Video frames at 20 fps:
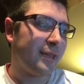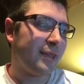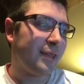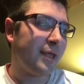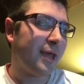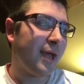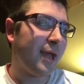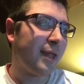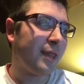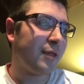
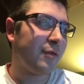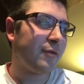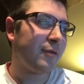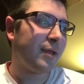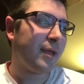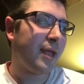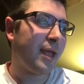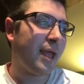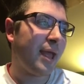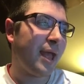Tyler
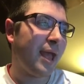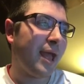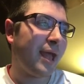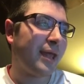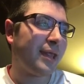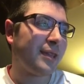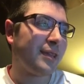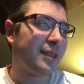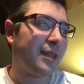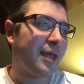
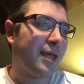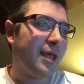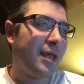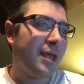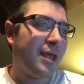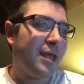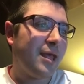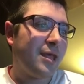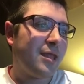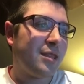has
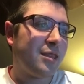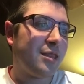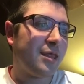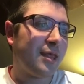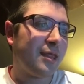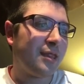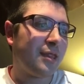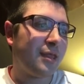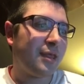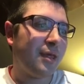
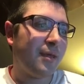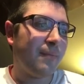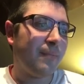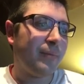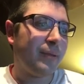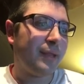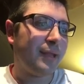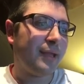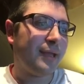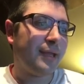just
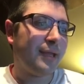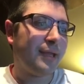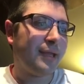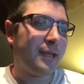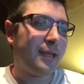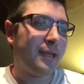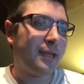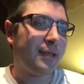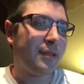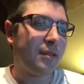
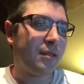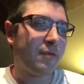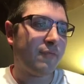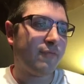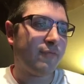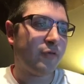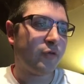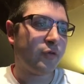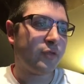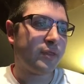completed his
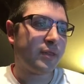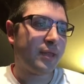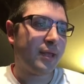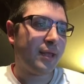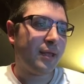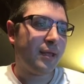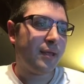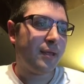first